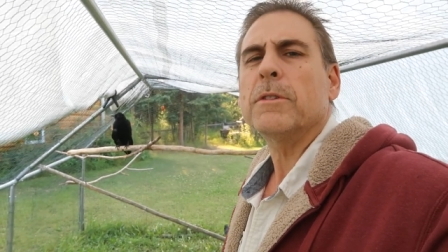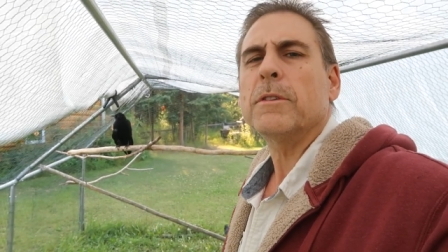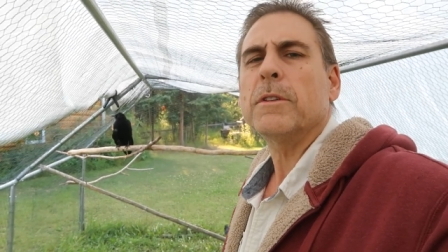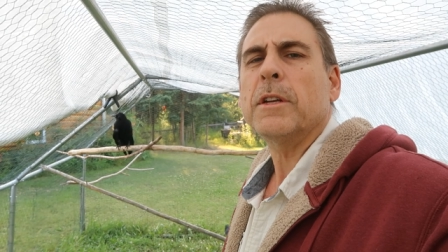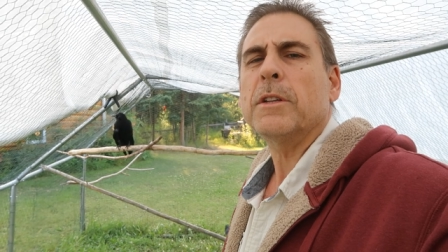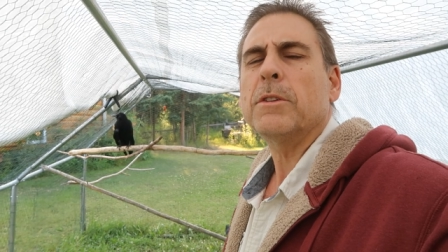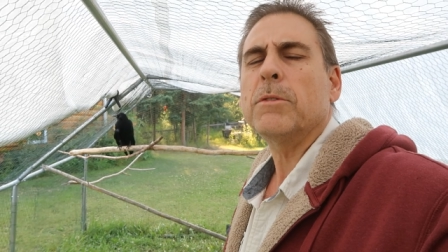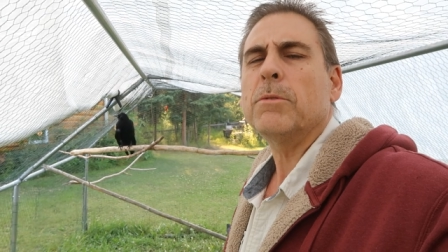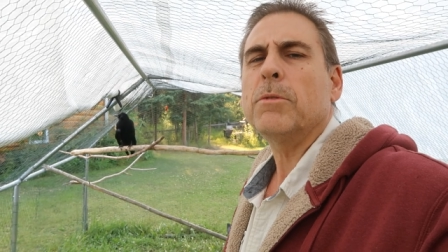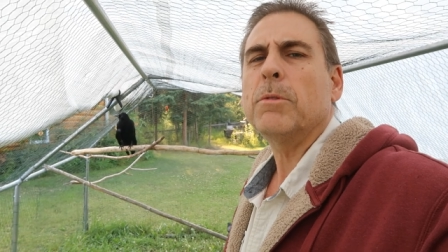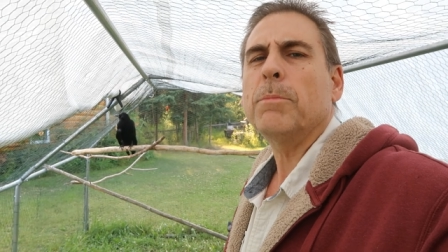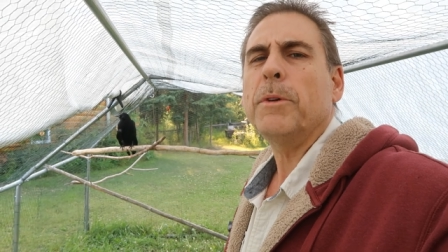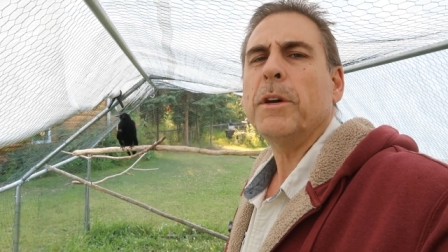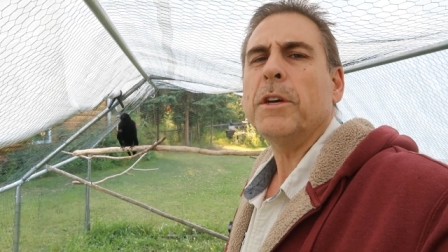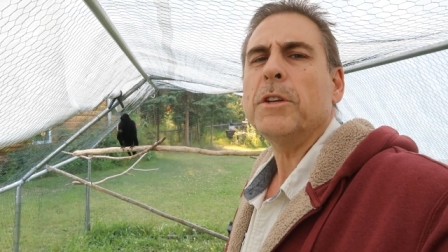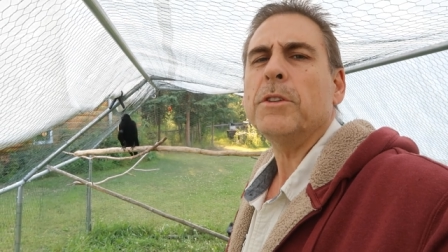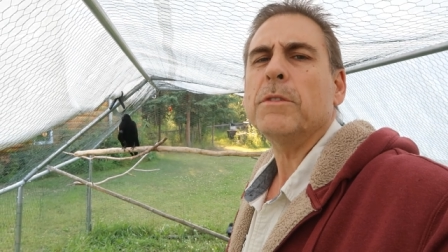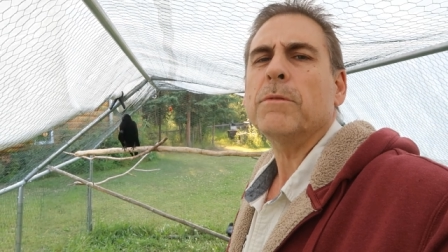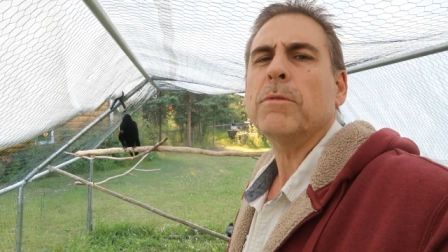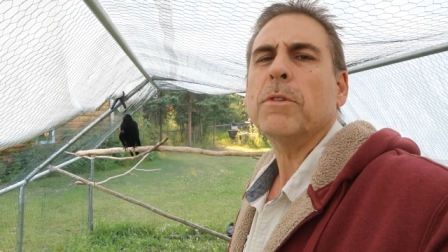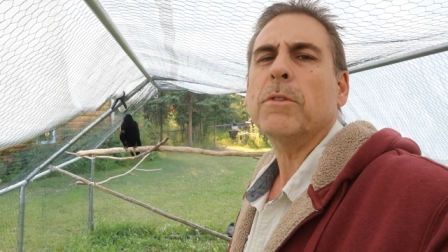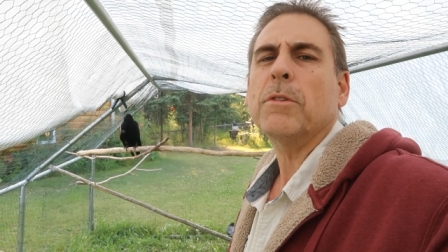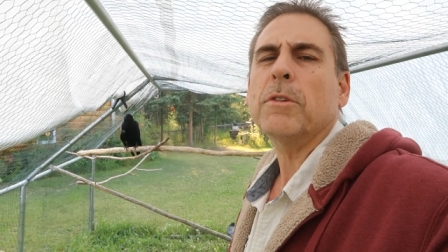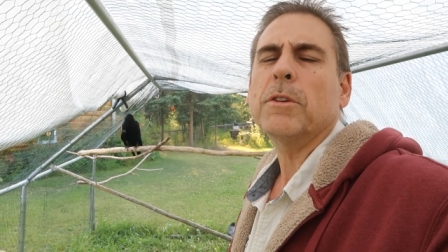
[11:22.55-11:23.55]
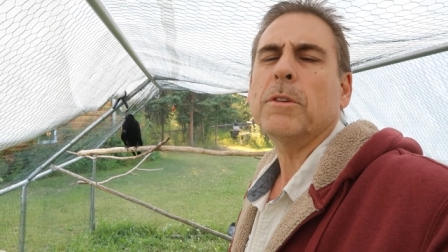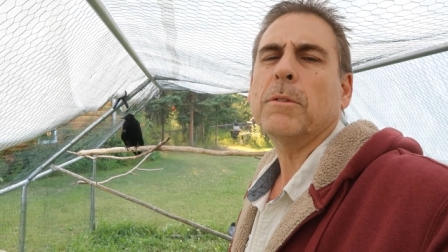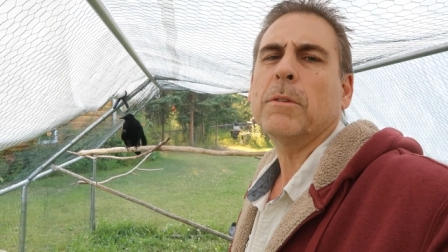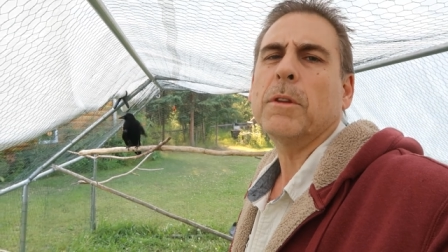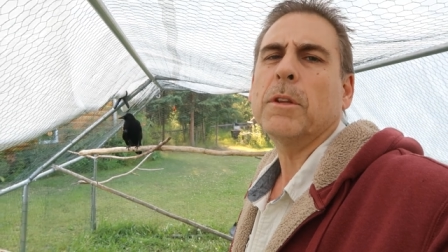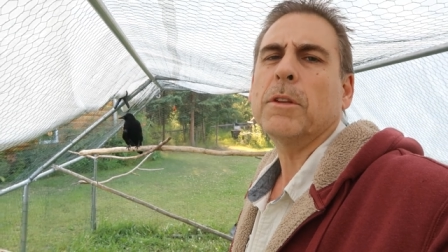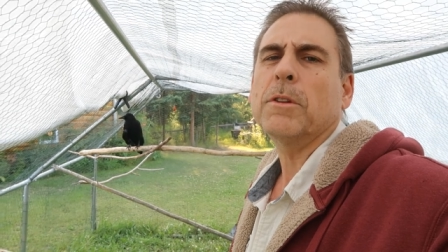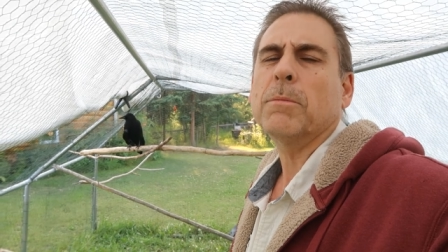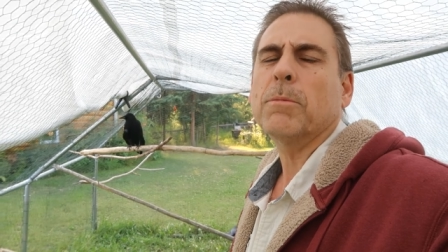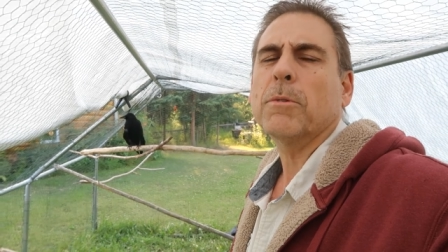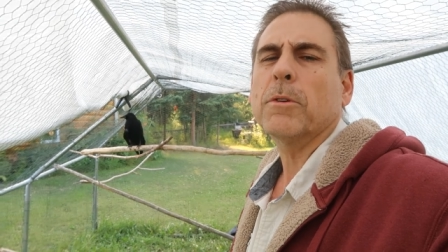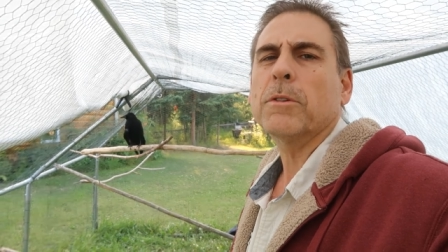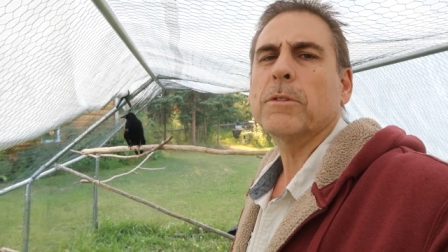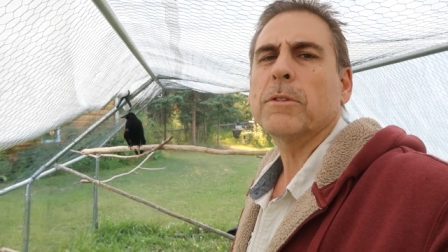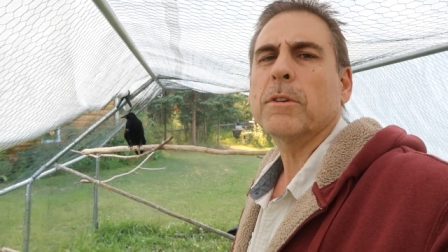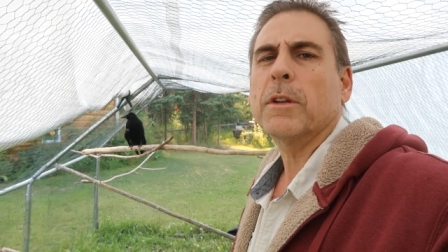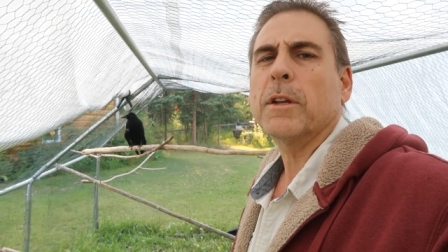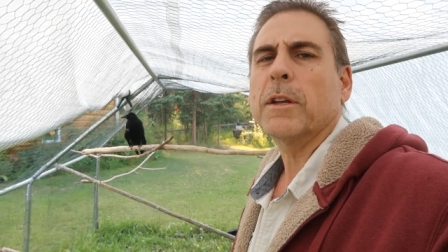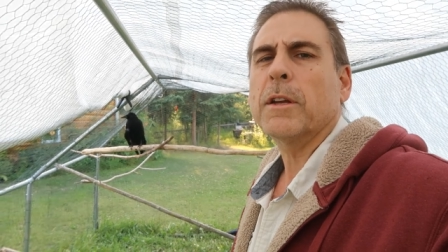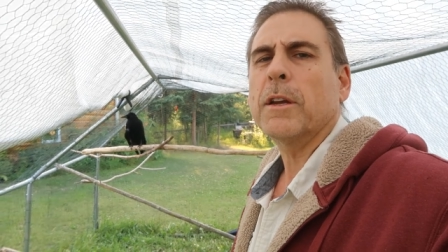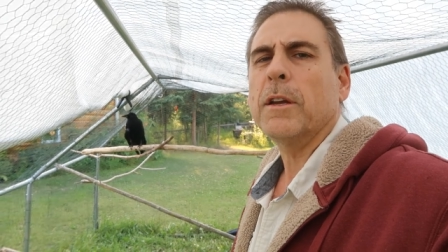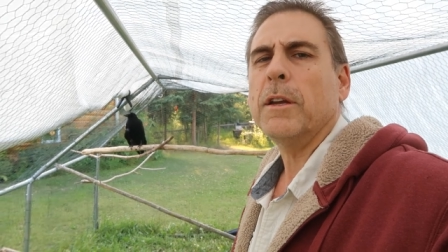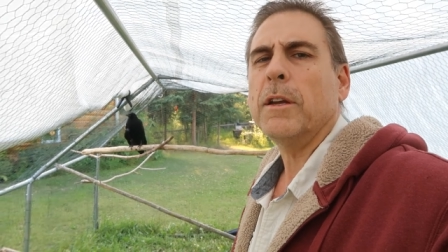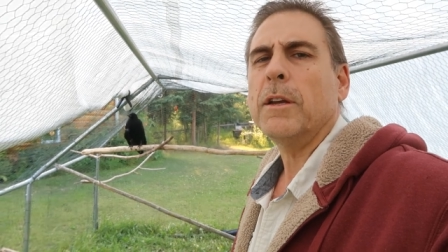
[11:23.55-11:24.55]
and I do the best for the, these birds that
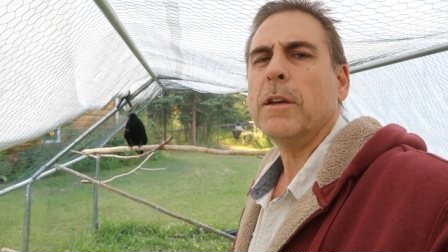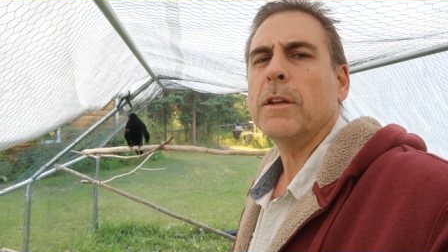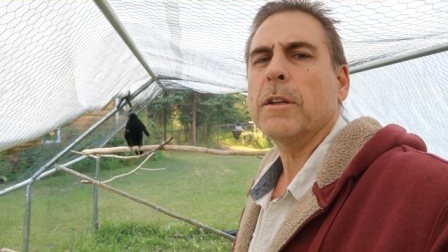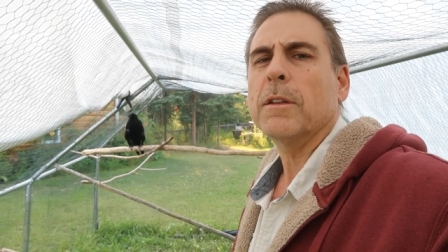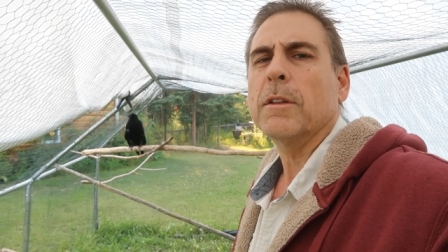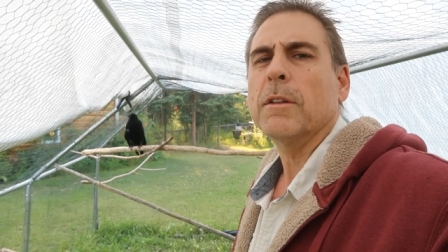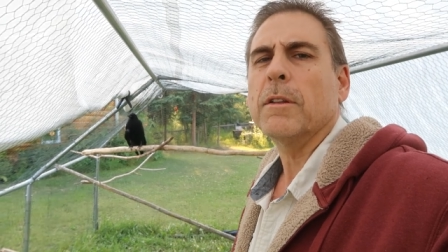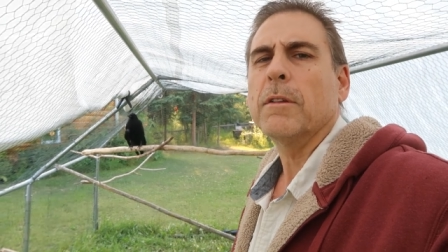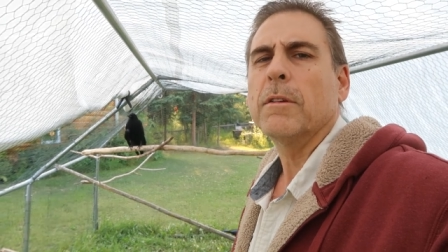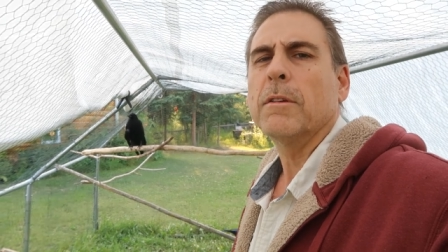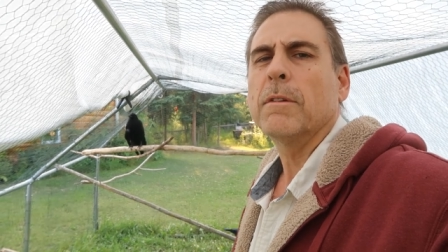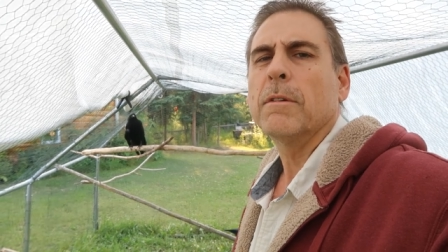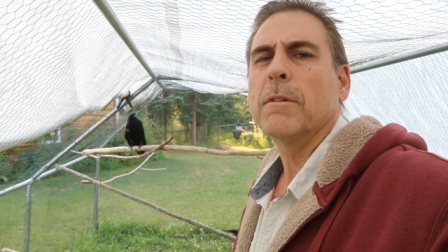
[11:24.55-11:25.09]
I can.